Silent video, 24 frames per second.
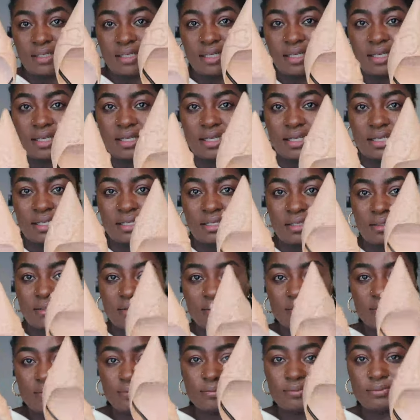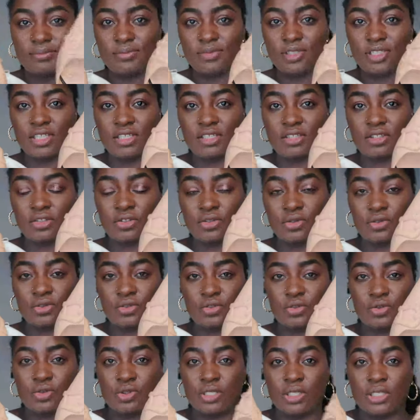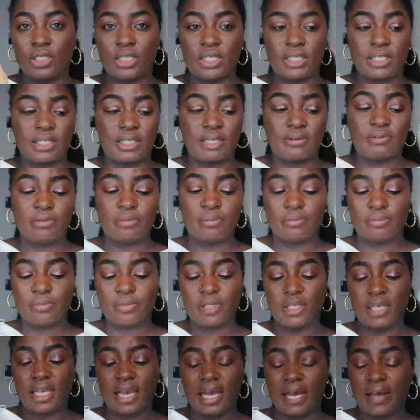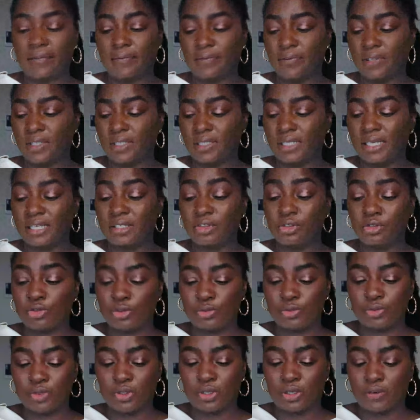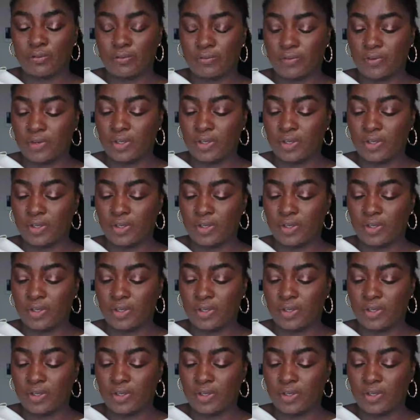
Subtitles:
And these shoes too, they have, these are dupes of